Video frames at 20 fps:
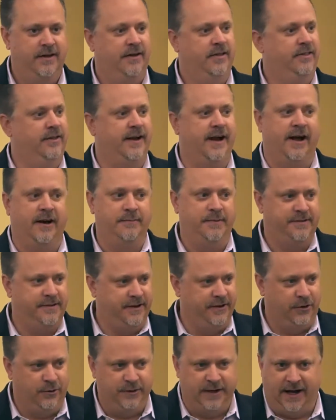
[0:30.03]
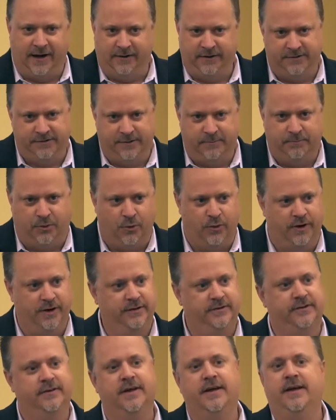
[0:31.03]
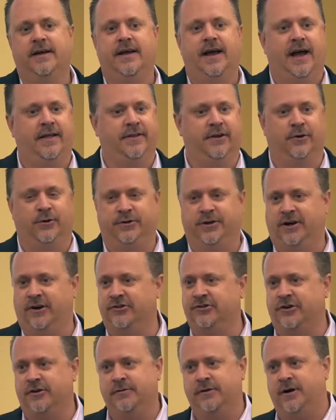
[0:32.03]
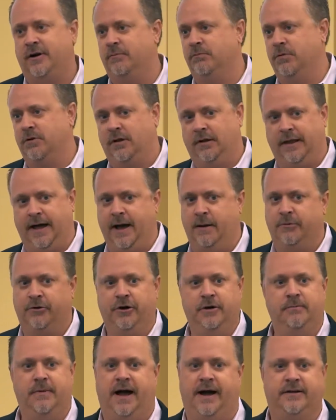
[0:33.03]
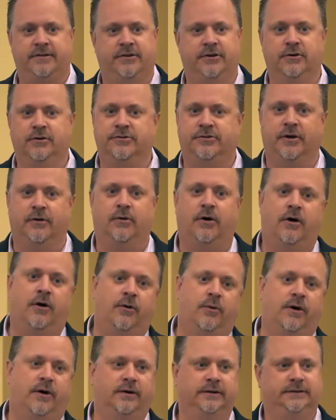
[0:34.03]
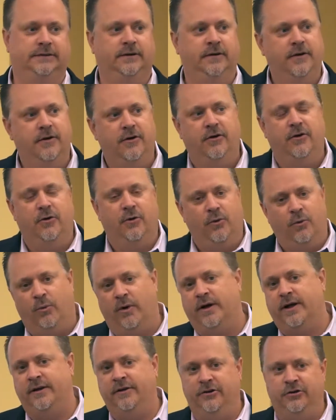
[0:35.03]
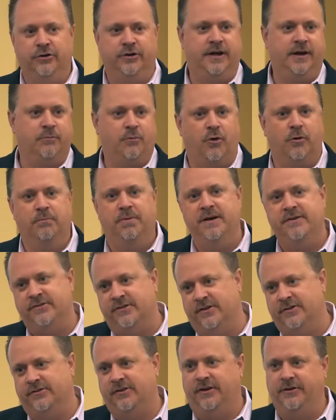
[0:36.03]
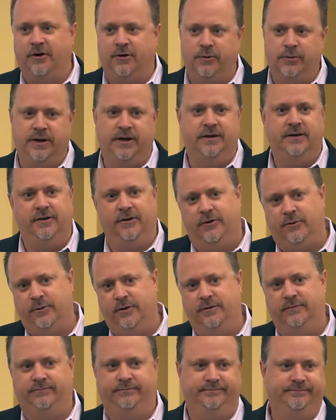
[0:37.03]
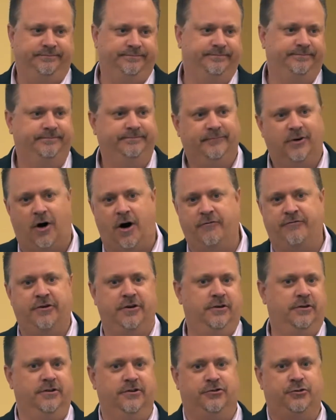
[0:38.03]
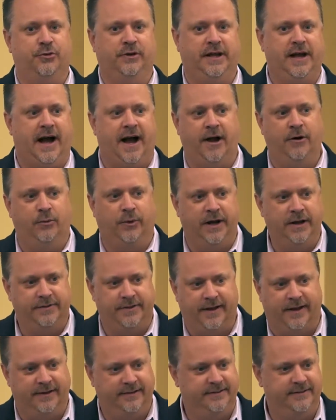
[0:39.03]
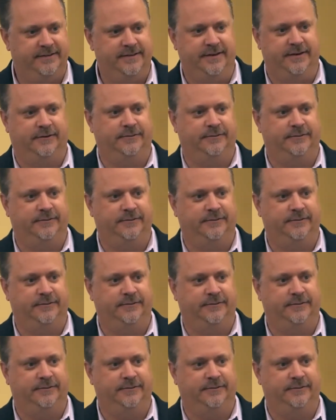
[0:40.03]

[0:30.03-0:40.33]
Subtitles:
The economy is going to go down at some point, and then hotels are going to come clamoring back to you and say, "Oh, well, what can you do to get more business? I know we offered you this really high rate that,